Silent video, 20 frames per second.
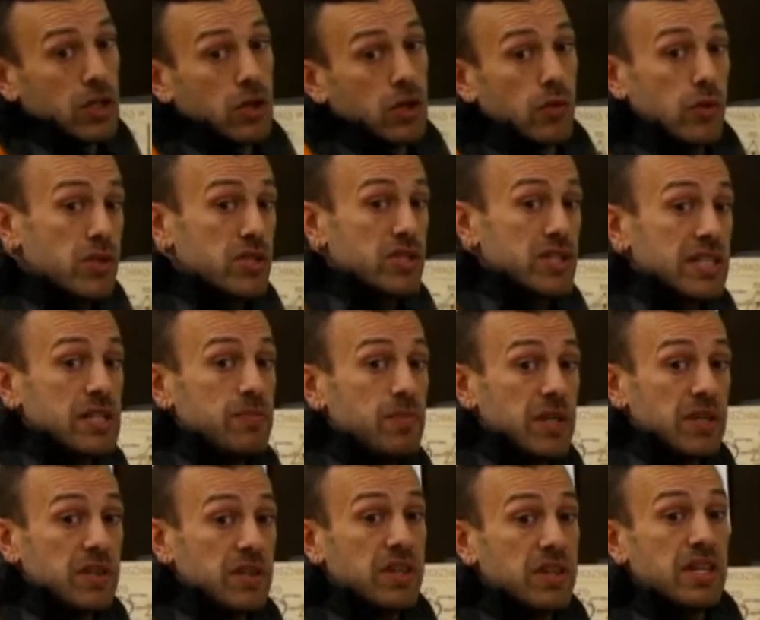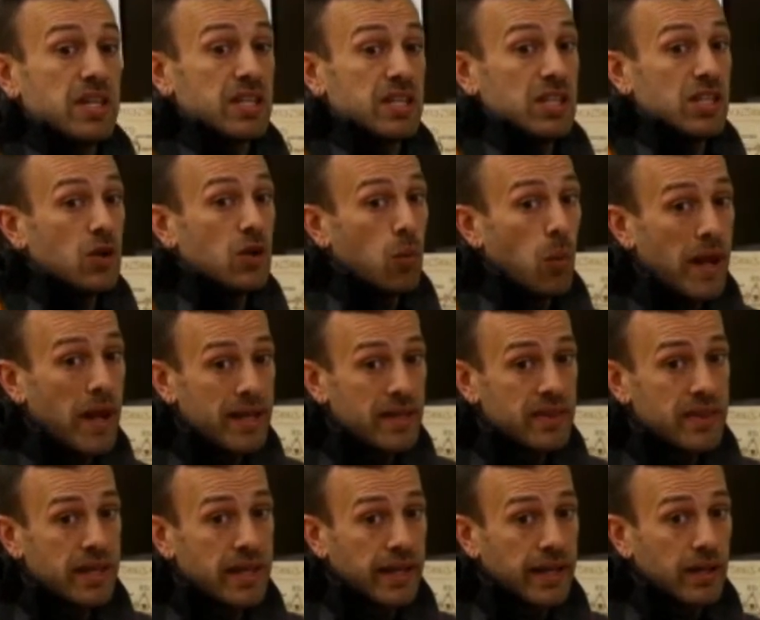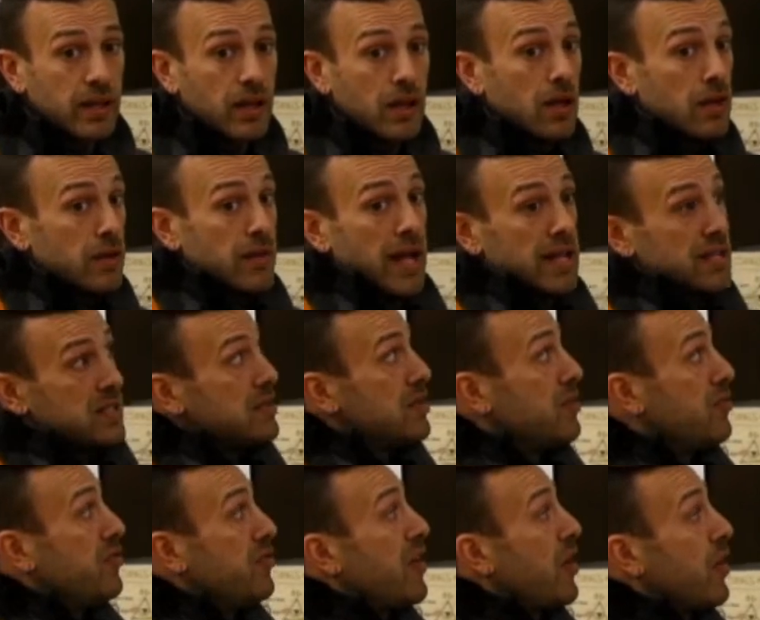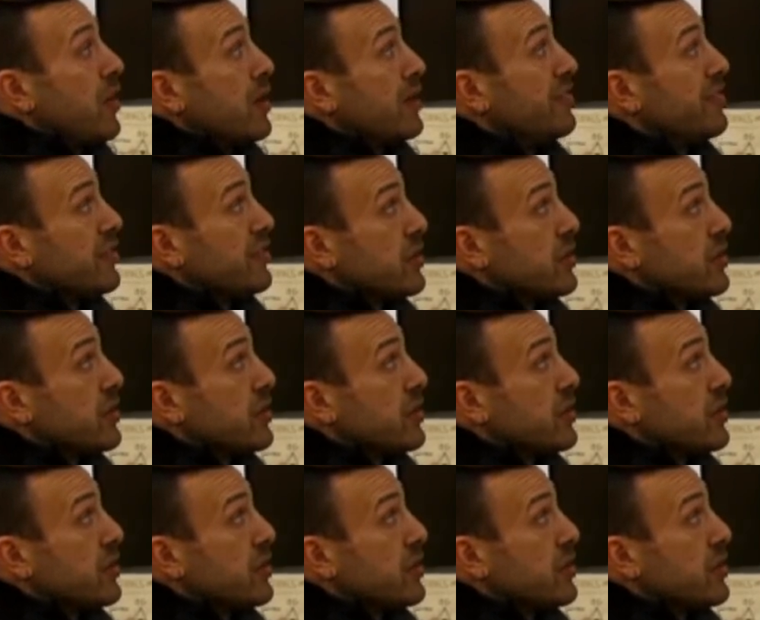you know, the sleeping thing and the awake thing. That's the very